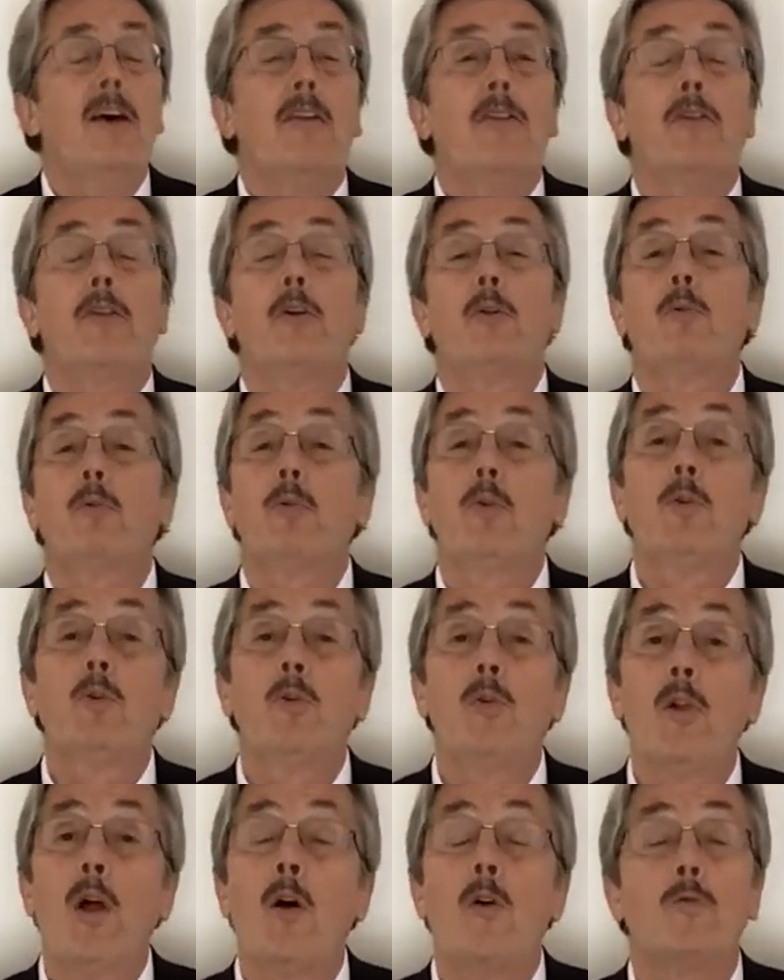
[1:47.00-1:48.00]
The
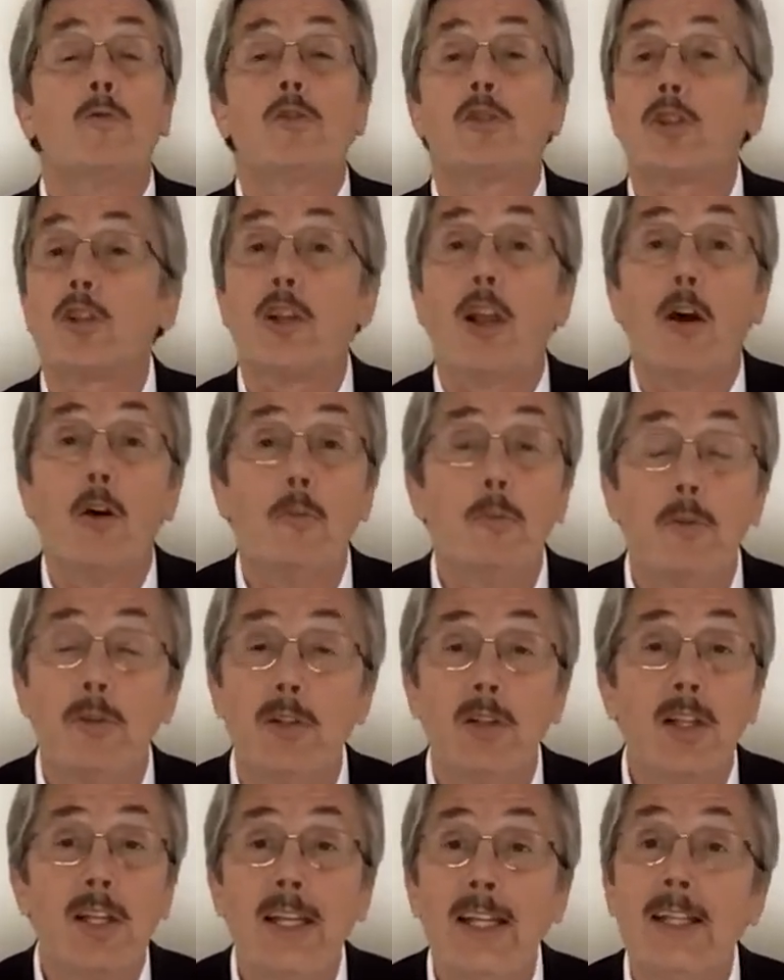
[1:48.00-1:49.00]
rule on slope
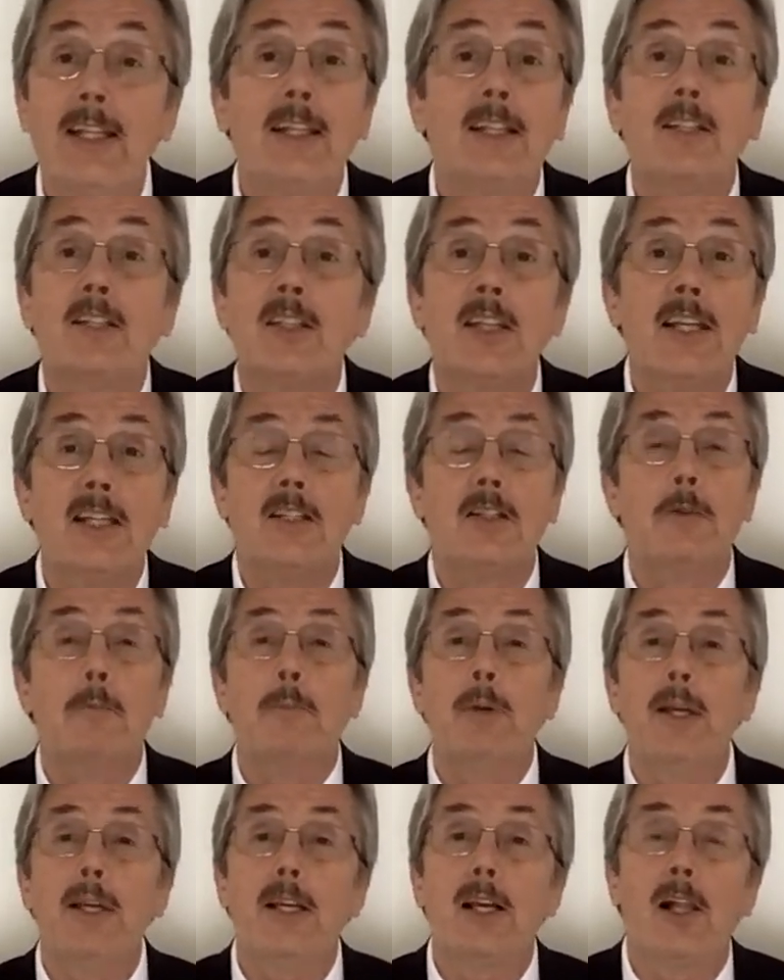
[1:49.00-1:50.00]
ceilings needs to
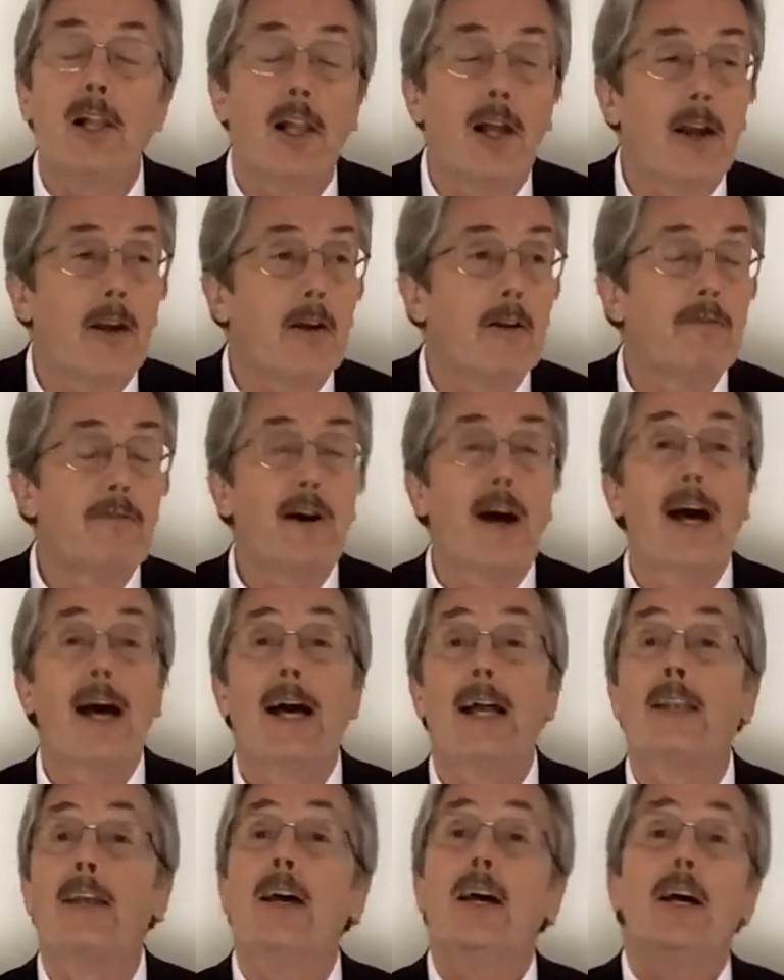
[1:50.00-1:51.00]
be
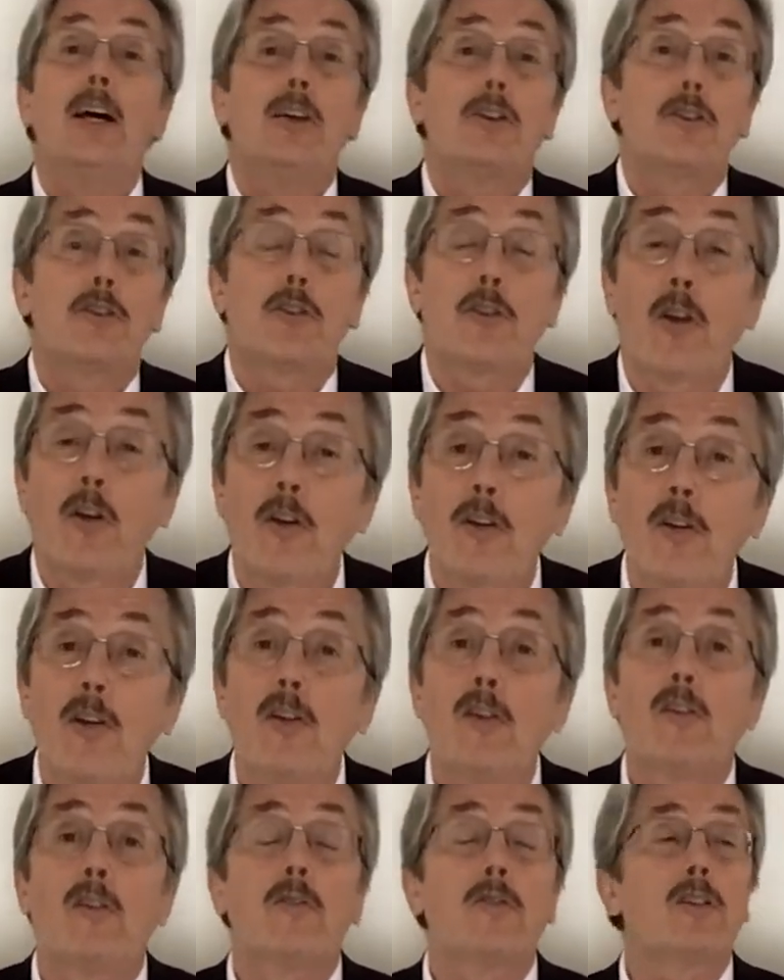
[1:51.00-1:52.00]
clarified.
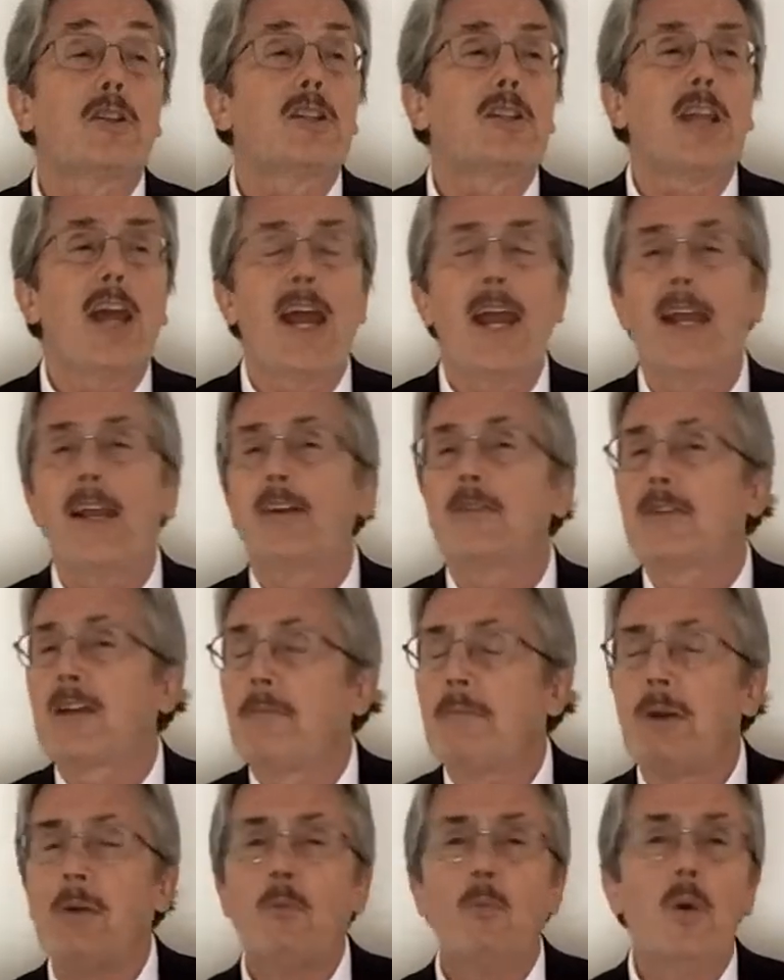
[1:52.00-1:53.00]
Circular stairs.
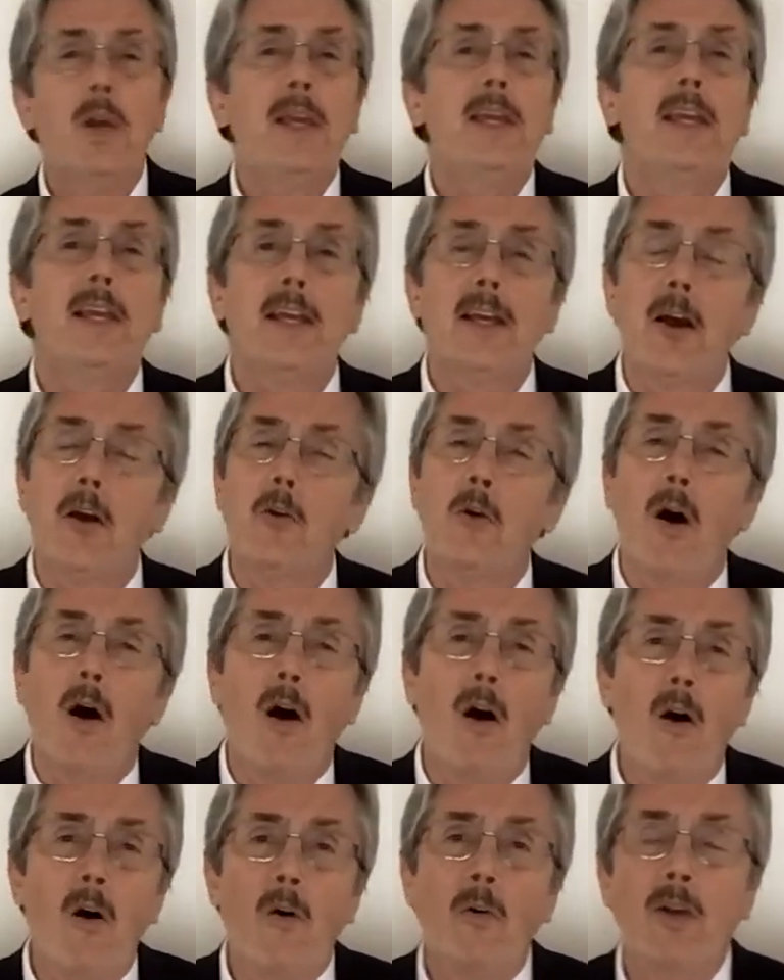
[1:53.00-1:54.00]
We can go
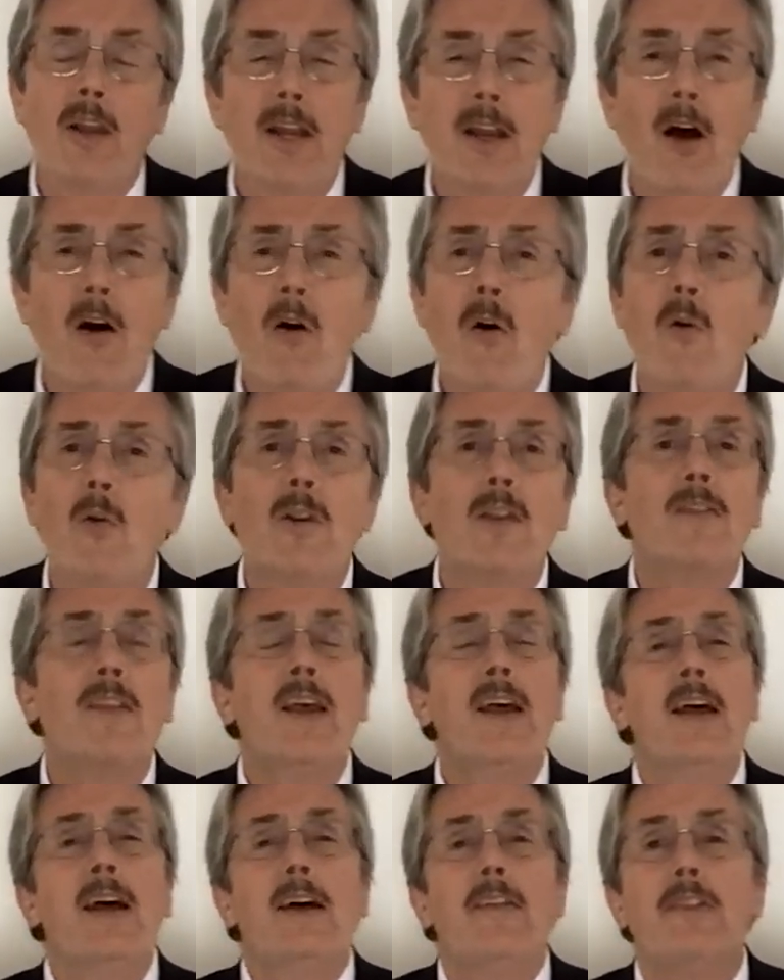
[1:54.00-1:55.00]
on,
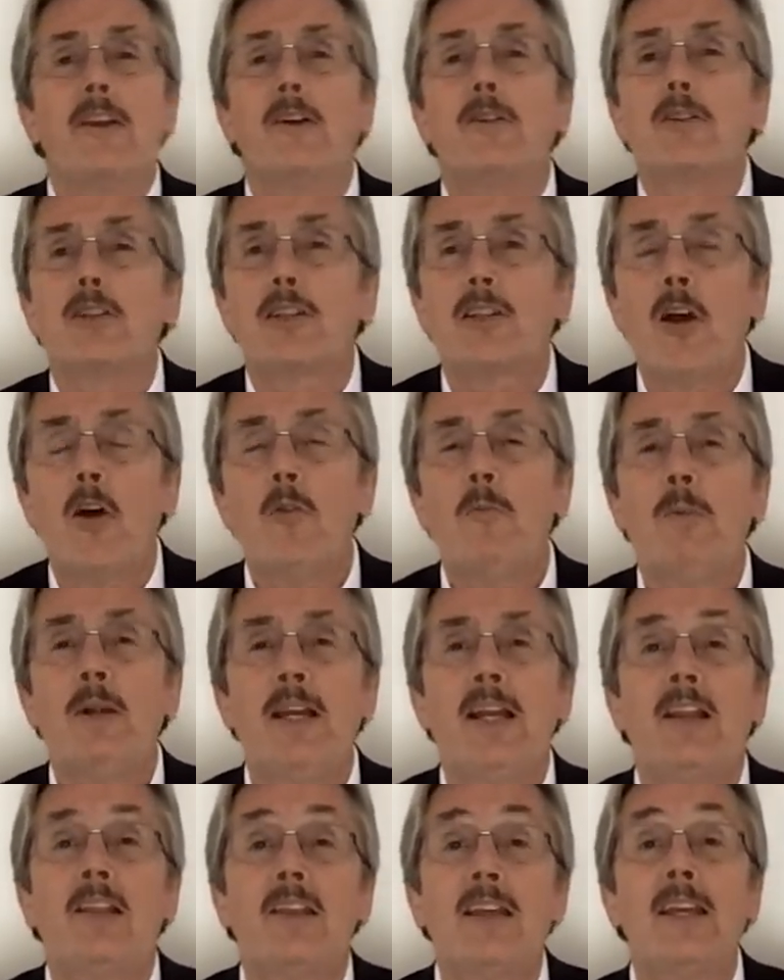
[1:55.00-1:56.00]
and there's so
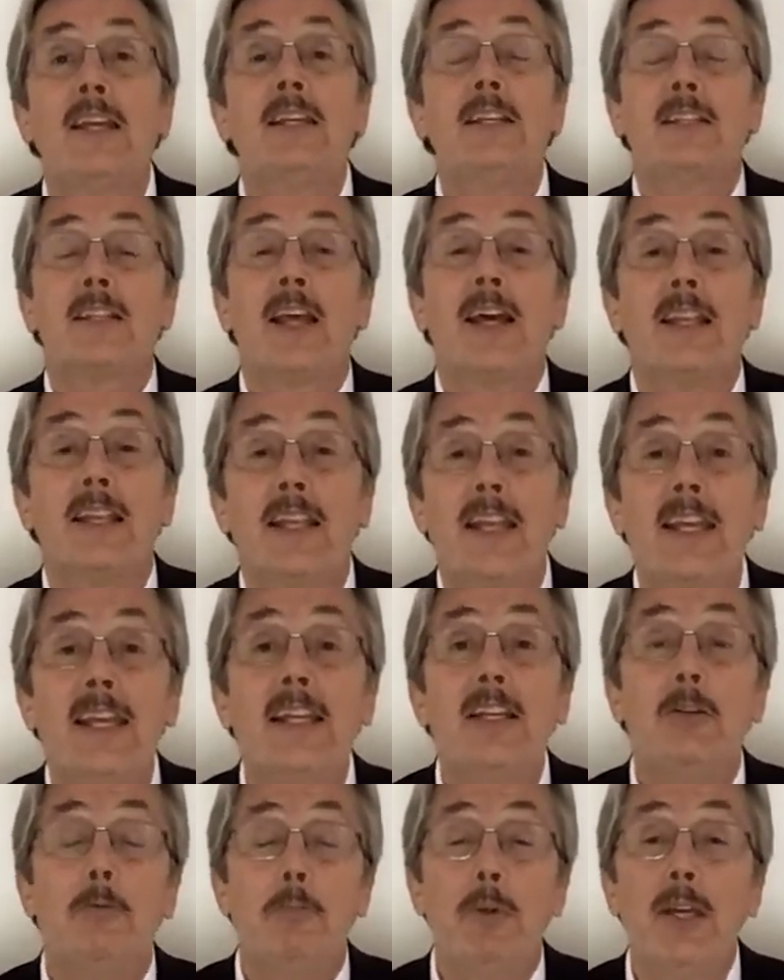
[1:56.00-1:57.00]
many things that
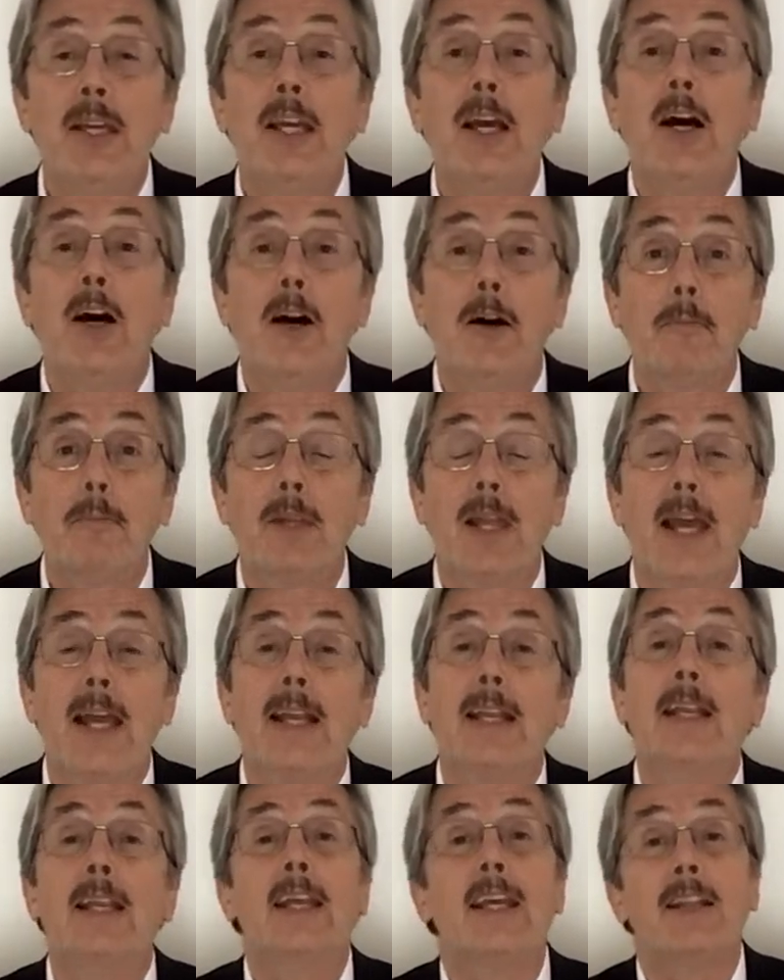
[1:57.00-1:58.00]
need to be
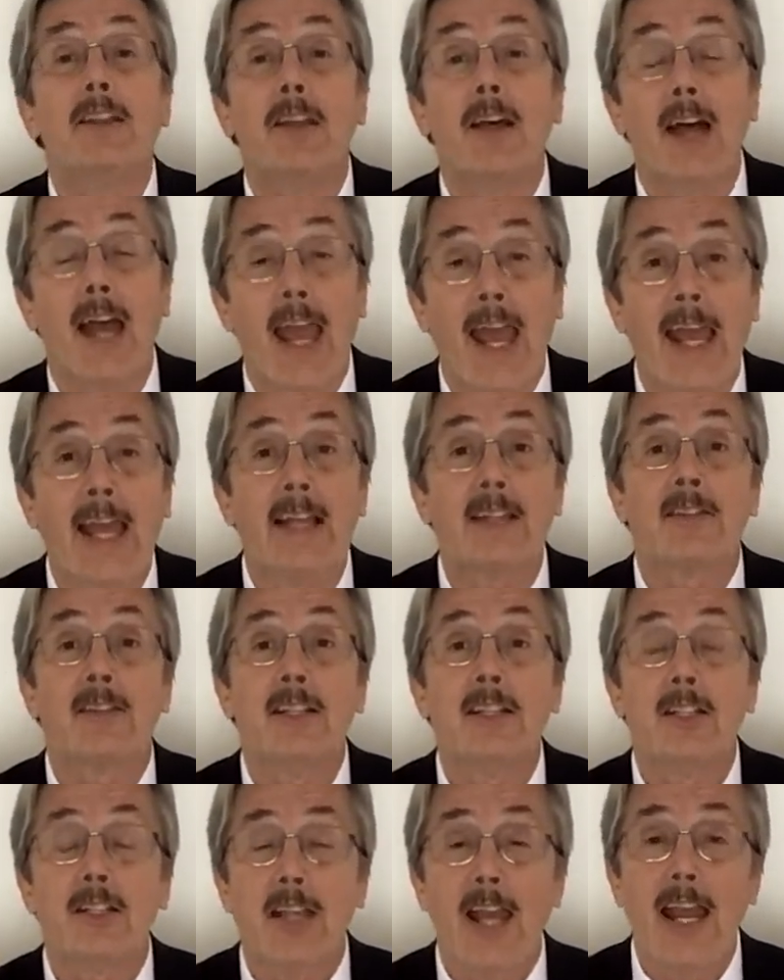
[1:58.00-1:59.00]
updated in the
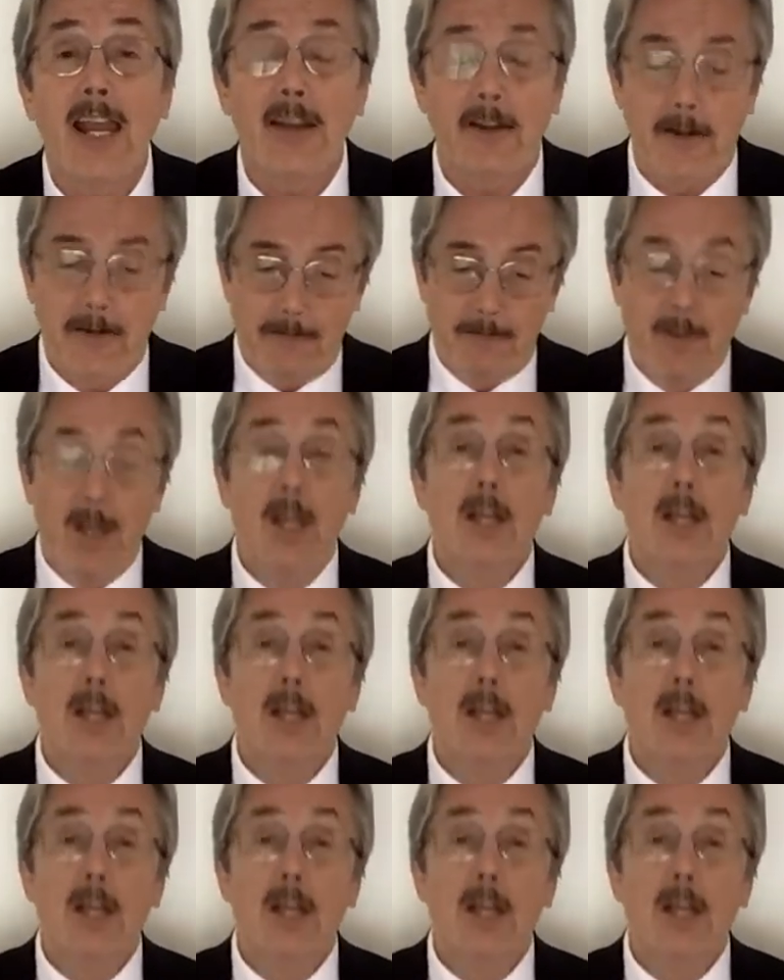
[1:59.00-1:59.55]
ANSI standard.